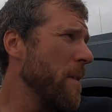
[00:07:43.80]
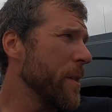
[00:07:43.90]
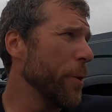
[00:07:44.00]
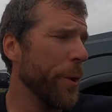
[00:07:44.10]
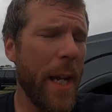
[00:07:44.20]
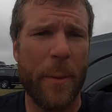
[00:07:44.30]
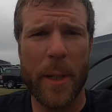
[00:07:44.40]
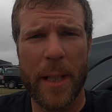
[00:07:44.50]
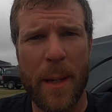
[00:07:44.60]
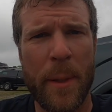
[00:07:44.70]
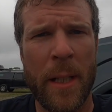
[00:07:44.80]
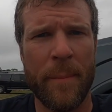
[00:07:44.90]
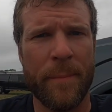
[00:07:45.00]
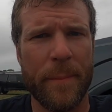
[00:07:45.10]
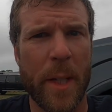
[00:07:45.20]
I told dad when I came in,
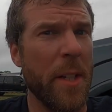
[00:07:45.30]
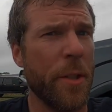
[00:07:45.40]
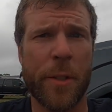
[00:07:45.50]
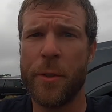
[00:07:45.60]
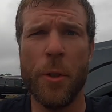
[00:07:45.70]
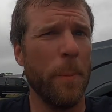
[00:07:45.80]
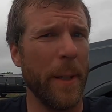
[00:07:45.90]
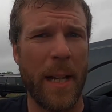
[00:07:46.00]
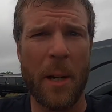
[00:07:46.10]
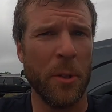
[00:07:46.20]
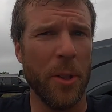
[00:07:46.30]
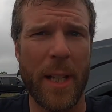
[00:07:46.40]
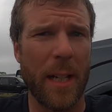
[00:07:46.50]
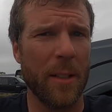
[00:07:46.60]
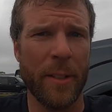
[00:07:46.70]
it's stupid how good
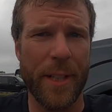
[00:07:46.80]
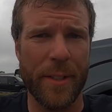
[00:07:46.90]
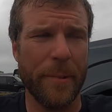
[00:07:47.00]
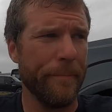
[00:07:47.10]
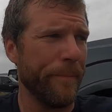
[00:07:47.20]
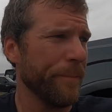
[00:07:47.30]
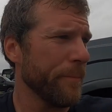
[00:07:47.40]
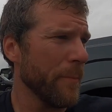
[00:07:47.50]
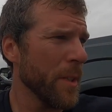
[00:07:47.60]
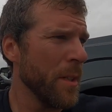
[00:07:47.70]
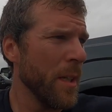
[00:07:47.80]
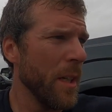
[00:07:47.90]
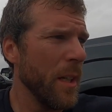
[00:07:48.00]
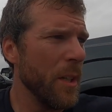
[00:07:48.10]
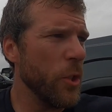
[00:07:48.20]
that kart is.
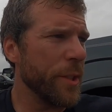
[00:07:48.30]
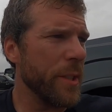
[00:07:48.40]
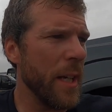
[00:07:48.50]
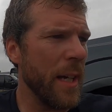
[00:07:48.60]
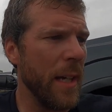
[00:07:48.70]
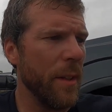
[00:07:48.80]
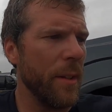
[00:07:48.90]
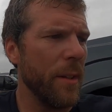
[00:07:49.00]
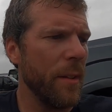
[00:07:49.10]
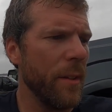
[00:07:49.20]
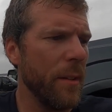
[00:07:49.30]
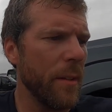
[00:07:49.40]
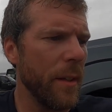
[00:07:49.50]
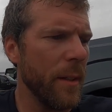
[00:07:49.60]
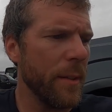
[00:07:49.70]
Just uh,
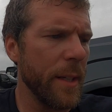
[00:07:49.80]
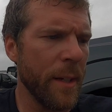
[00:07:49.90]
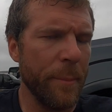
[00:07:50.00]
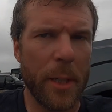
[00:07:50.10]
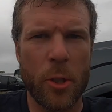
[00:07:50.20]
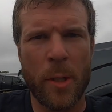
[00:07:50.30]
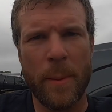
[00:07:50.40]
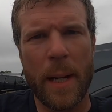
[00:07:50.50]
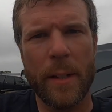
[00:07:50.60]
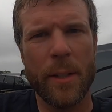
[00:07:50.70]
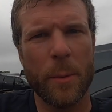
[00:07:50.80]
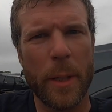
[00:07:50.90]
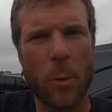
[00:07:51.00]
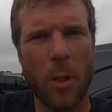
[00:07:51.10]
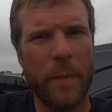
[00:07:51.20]
I think I've mentioned it, but out here, the
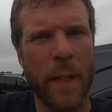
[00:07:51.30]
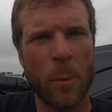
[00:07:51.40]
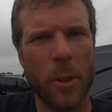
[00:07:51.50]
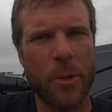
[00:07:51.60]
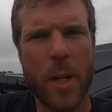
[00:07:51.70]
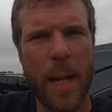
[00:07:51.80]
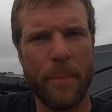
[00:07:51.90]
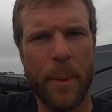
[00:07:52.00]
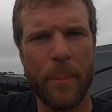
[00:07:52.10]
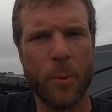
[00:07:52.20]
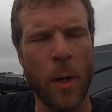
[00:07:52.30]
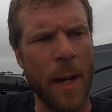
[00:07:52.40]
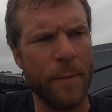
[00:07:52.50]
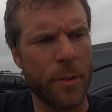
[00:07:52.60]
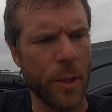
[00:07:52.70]
way qualifying works, you can't bump
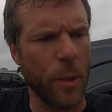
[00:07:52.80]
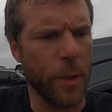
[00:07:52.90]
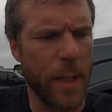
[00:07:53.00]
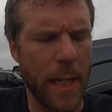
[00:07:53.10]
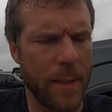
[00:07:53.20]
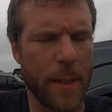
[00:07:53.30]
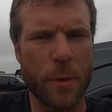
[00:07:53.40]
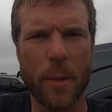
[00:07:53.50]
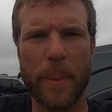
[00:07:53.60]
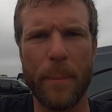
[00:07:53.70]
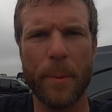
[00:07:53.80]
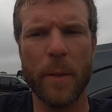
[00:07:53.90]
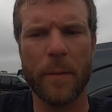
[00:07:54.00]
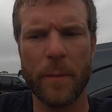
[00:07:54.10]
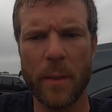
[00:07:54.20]
draft, so you can't touch the bumper
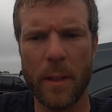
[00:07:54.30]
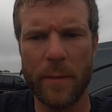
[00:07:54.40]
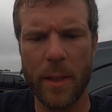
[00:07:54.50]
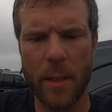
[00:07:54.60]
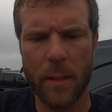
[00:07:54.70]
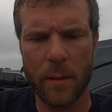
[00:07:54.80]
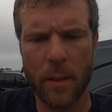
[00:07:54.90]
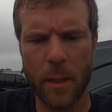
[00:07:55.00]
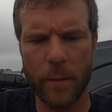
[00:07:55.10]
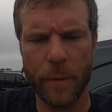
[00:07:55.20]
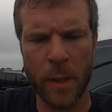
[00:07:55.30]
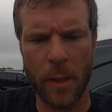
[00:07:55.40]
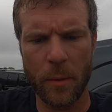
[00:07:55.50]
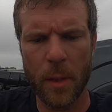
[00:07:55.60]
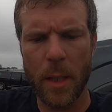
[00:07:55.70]
of, of the kart in front of
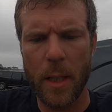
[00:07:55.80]
you.